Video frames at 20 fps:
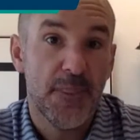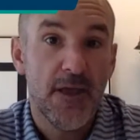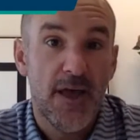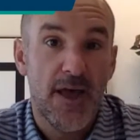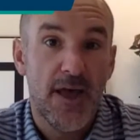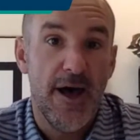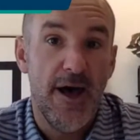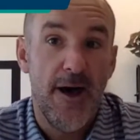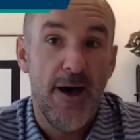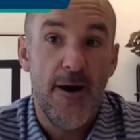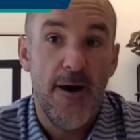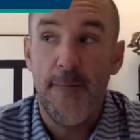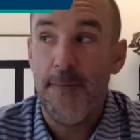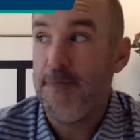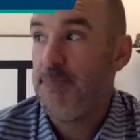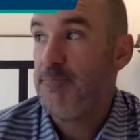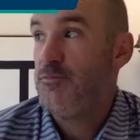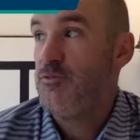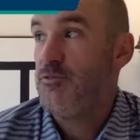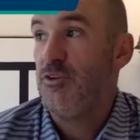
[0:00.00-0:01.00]

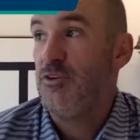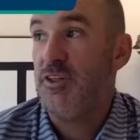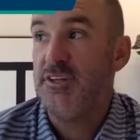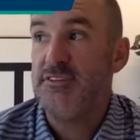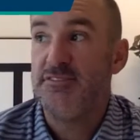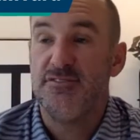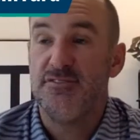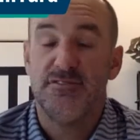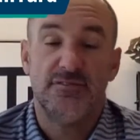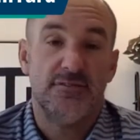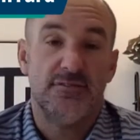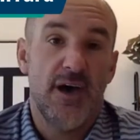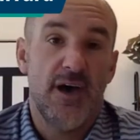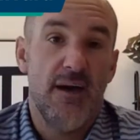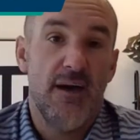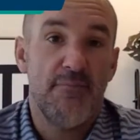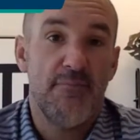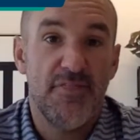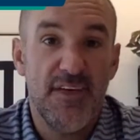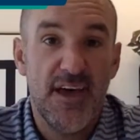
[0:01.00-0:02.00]
So let's
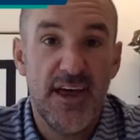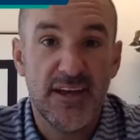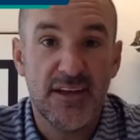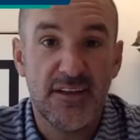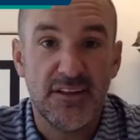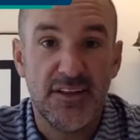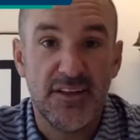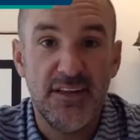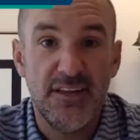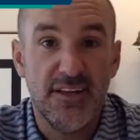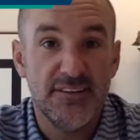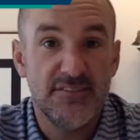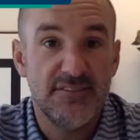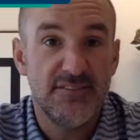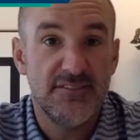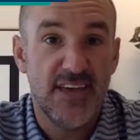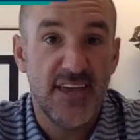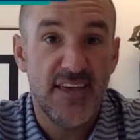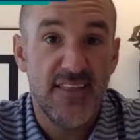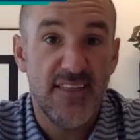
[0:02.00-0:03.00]

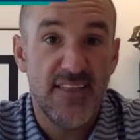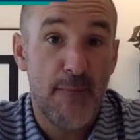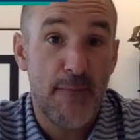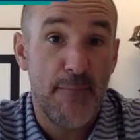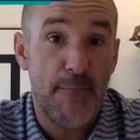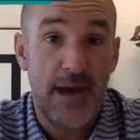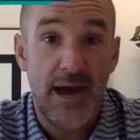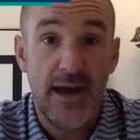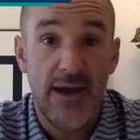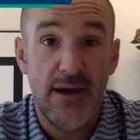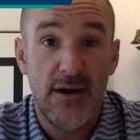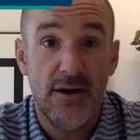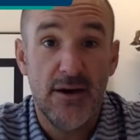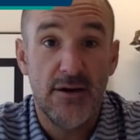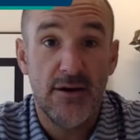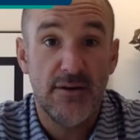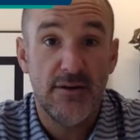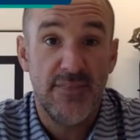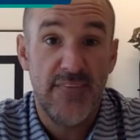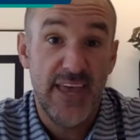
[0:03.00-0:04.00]
say that buyer
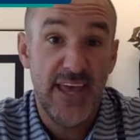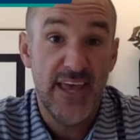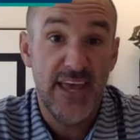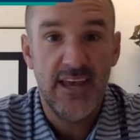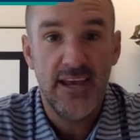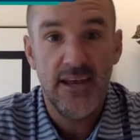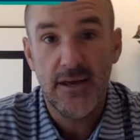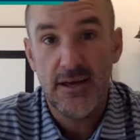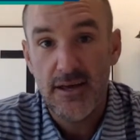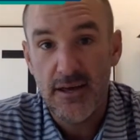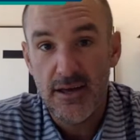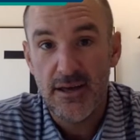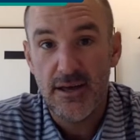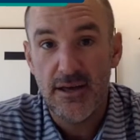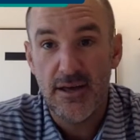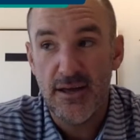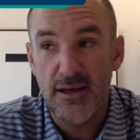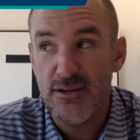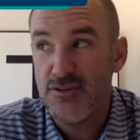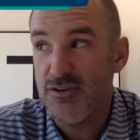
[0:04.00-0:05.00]
then
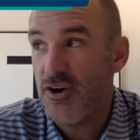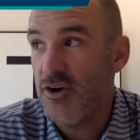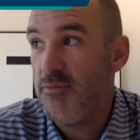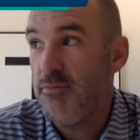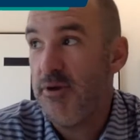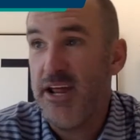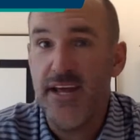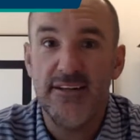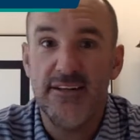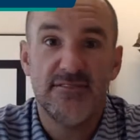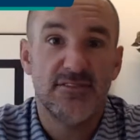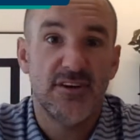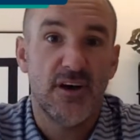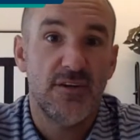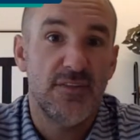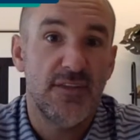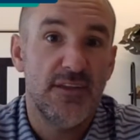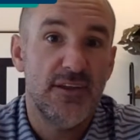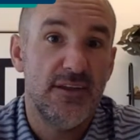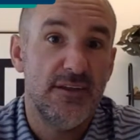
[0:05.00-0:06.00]
terminates
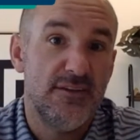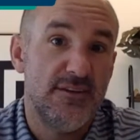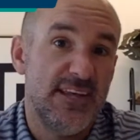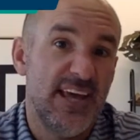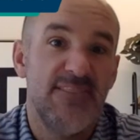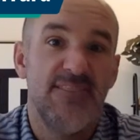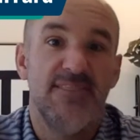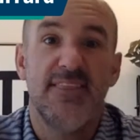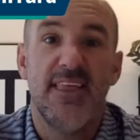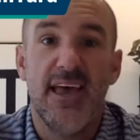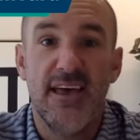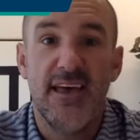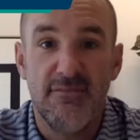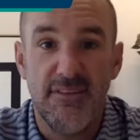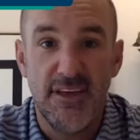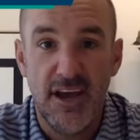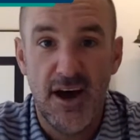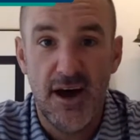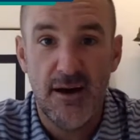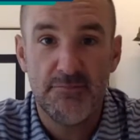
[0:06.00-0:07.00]
on the 10th day of
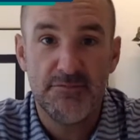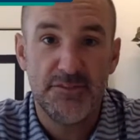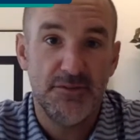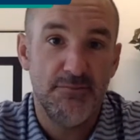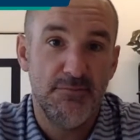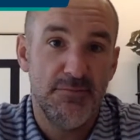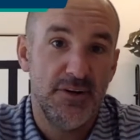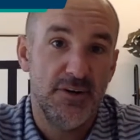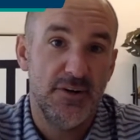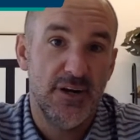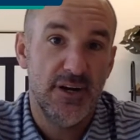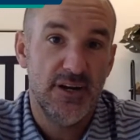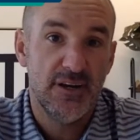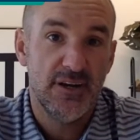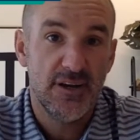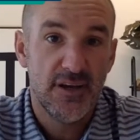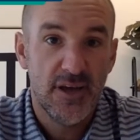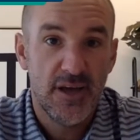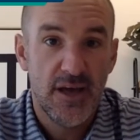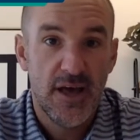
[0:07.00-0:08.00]
the option period,
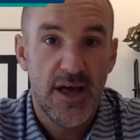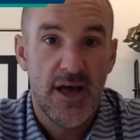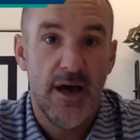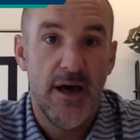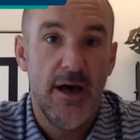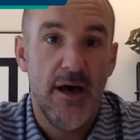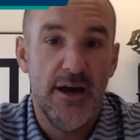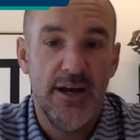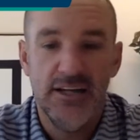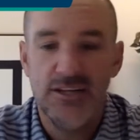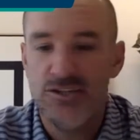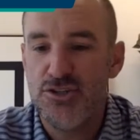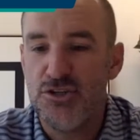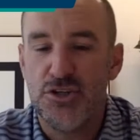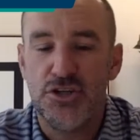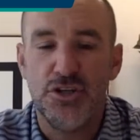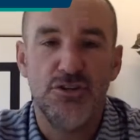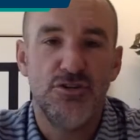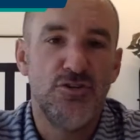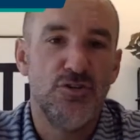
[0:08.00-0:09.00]
and it
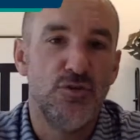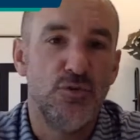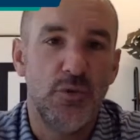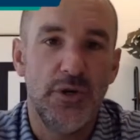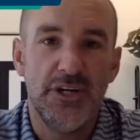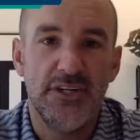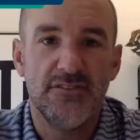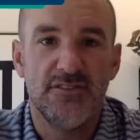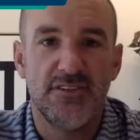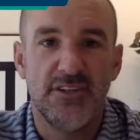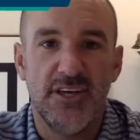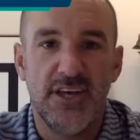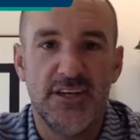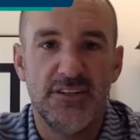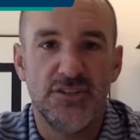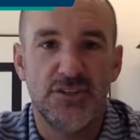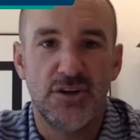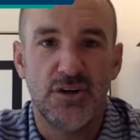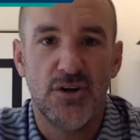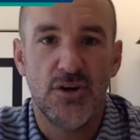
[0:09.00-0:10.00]
took you 2 weeks to
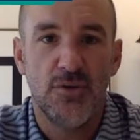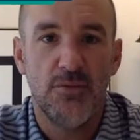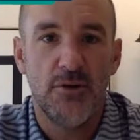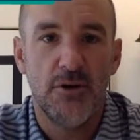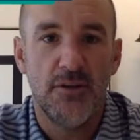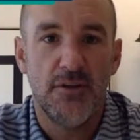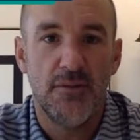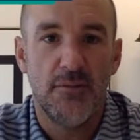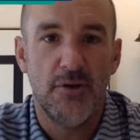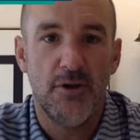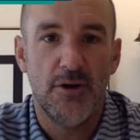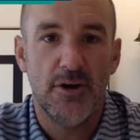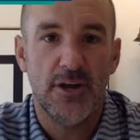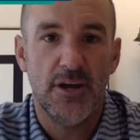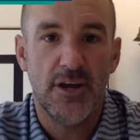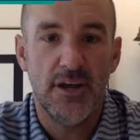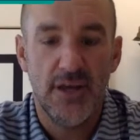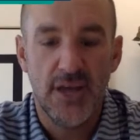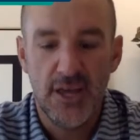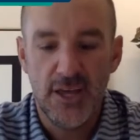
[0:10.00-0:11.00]
get your home on the
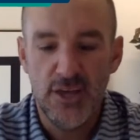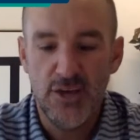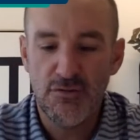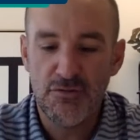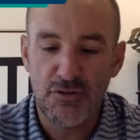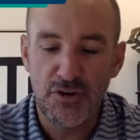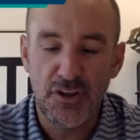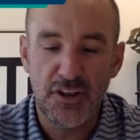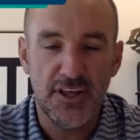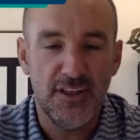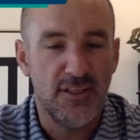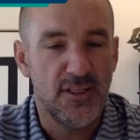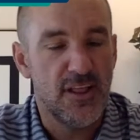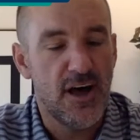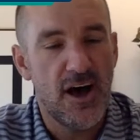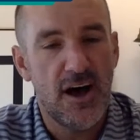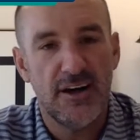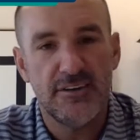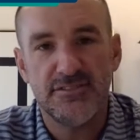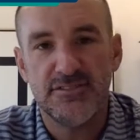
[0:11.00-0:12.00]
market. You've really
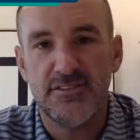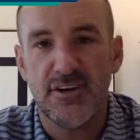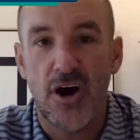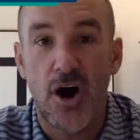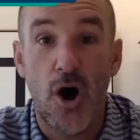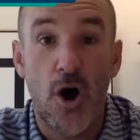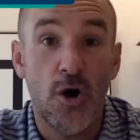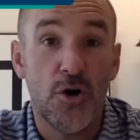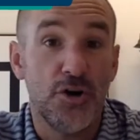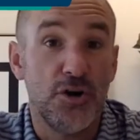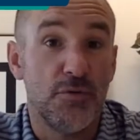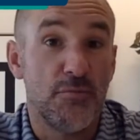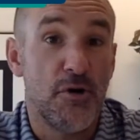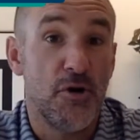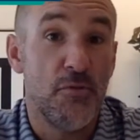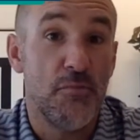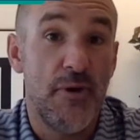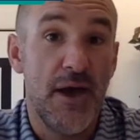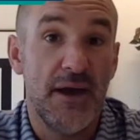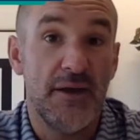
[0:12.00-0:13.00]
lost all your
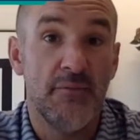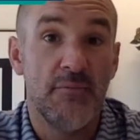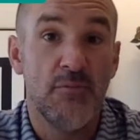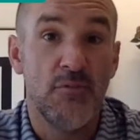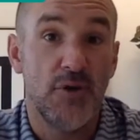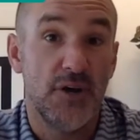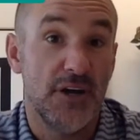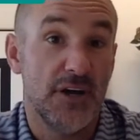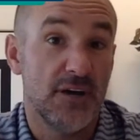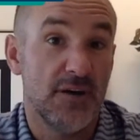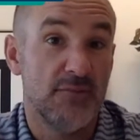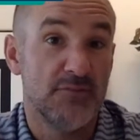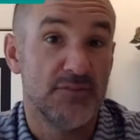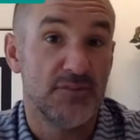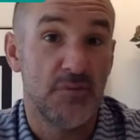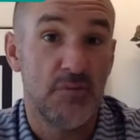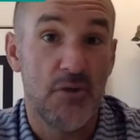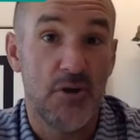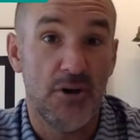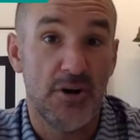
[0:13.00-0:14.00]
momentum when it comes to
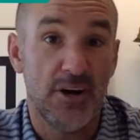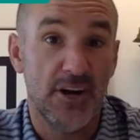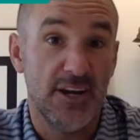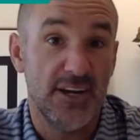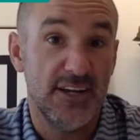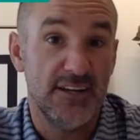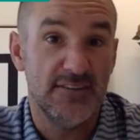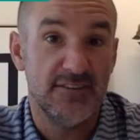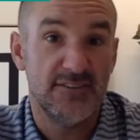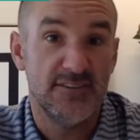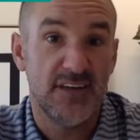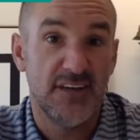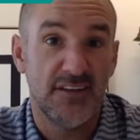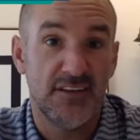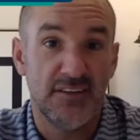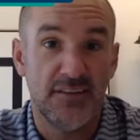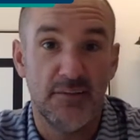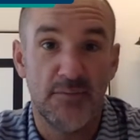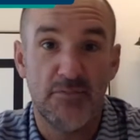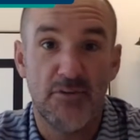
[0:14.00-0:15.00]
marketing and
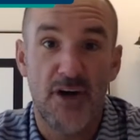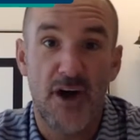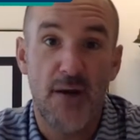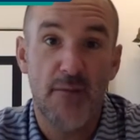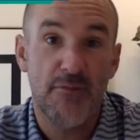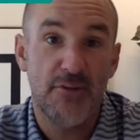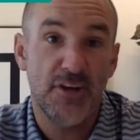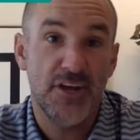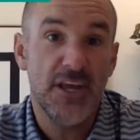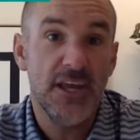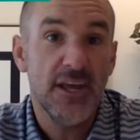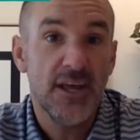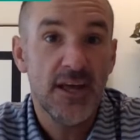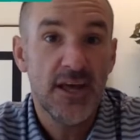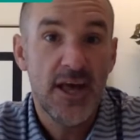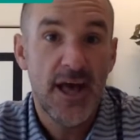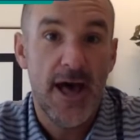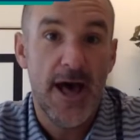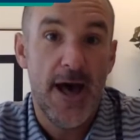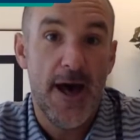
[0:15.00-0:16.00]
selling the property,
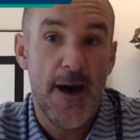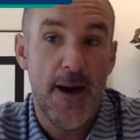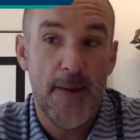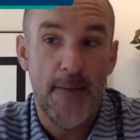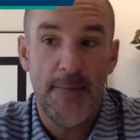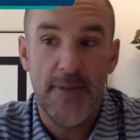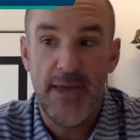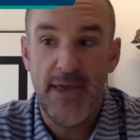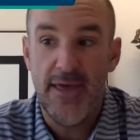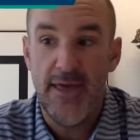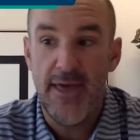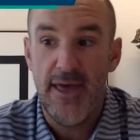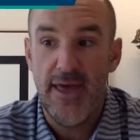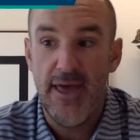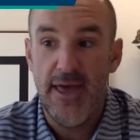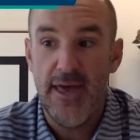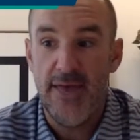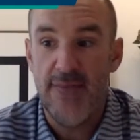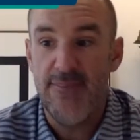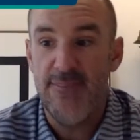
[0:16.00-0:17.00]

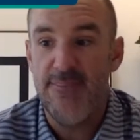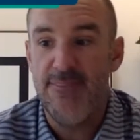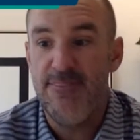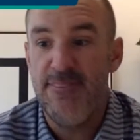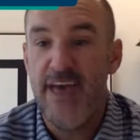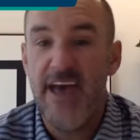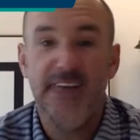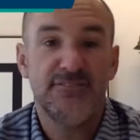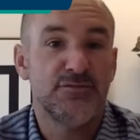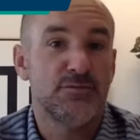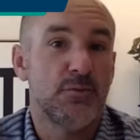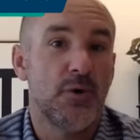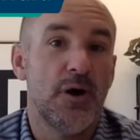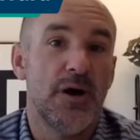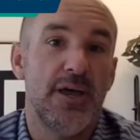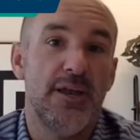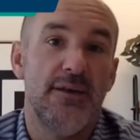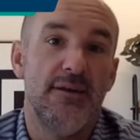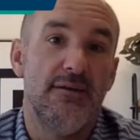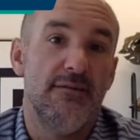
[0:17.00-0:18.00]
and that's
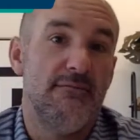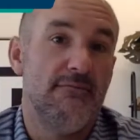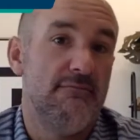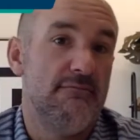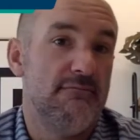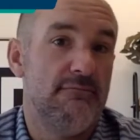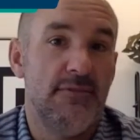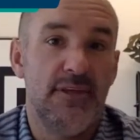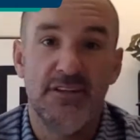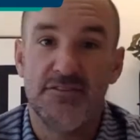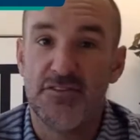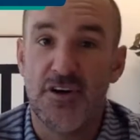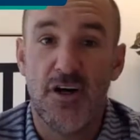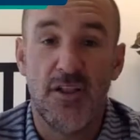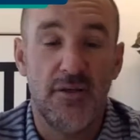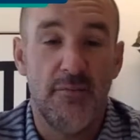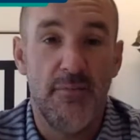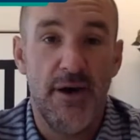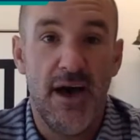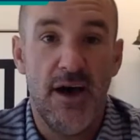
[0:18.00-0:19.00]
what it's
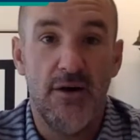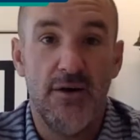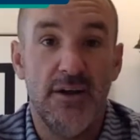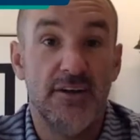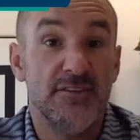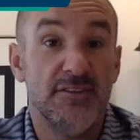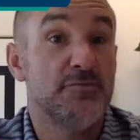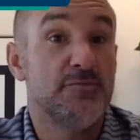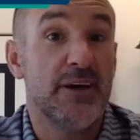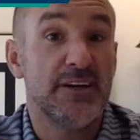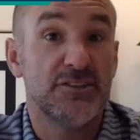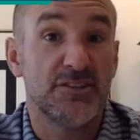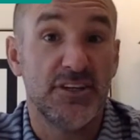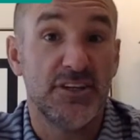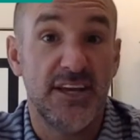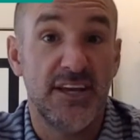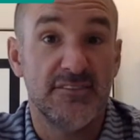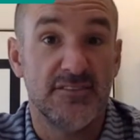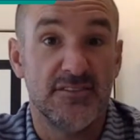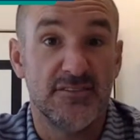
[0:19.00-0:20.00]
all about,
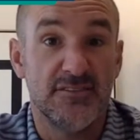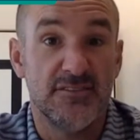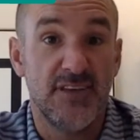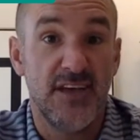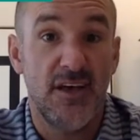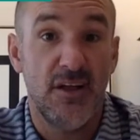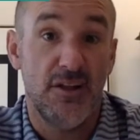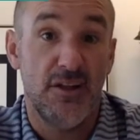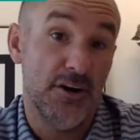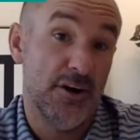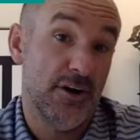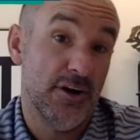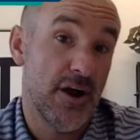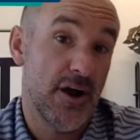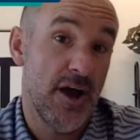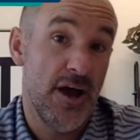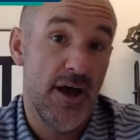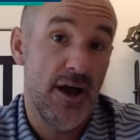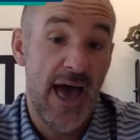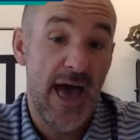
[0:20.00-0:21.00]
especially as a seller,
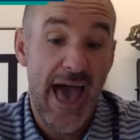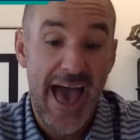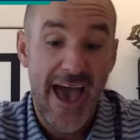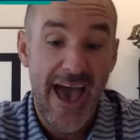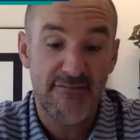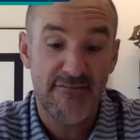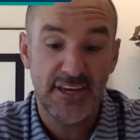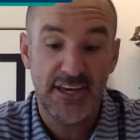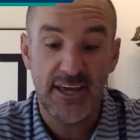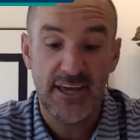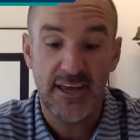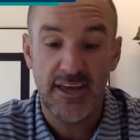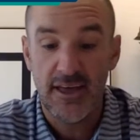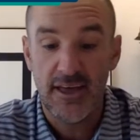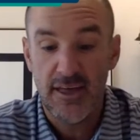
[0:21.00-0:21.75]
having